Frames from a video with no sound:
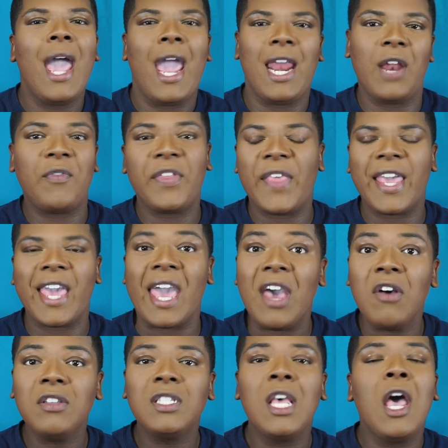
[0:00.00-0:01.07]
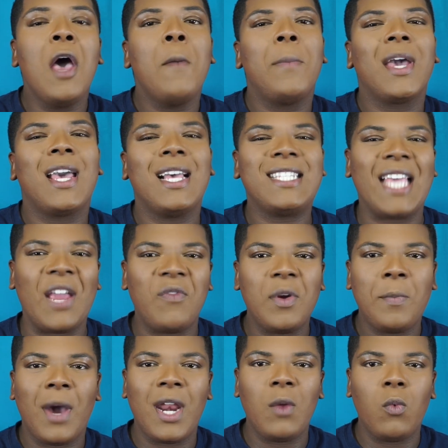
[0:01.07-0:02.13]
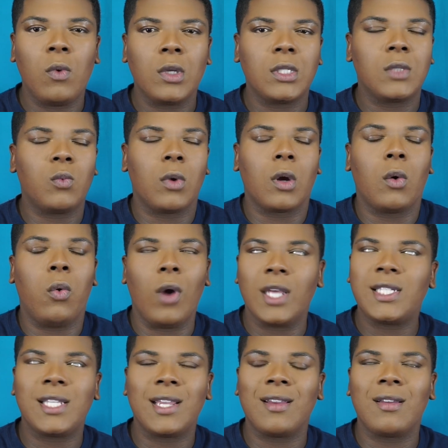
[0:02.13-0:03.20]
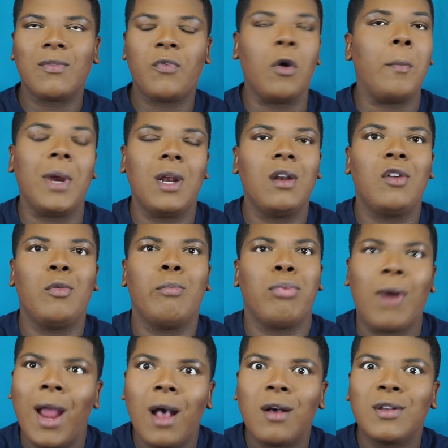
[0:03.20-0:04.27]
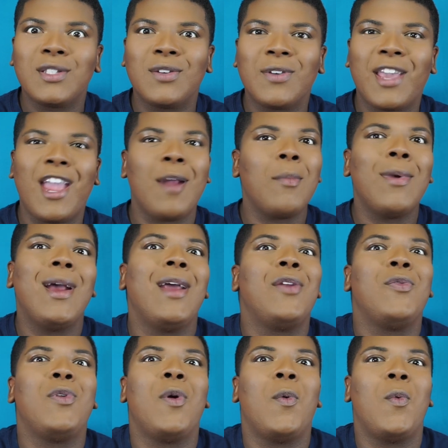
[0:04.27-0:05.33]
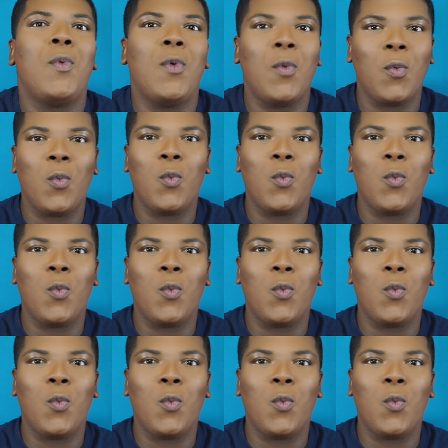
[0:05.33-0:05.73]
and everything else because everybody was requesting for me to do brows on camera. I do not know